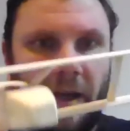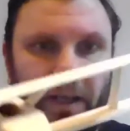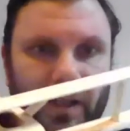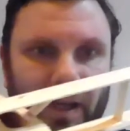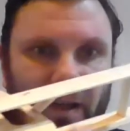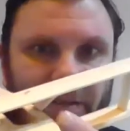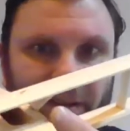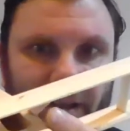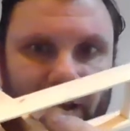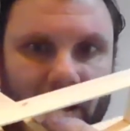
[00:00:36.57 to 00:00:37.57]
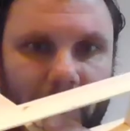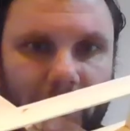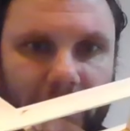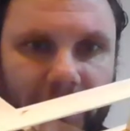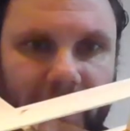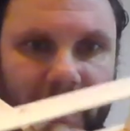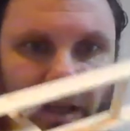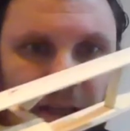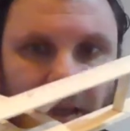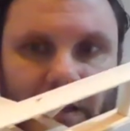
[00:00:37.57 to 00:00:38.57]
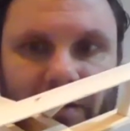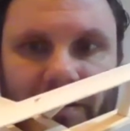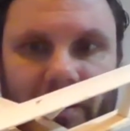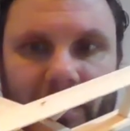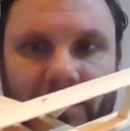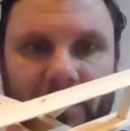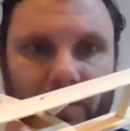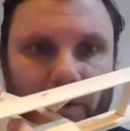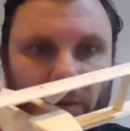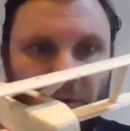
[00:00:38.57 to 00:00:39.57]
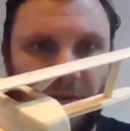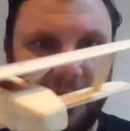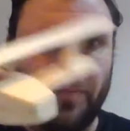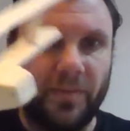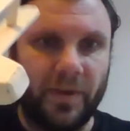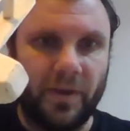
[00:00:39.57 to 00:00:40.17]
And lastly, I put the inside supports.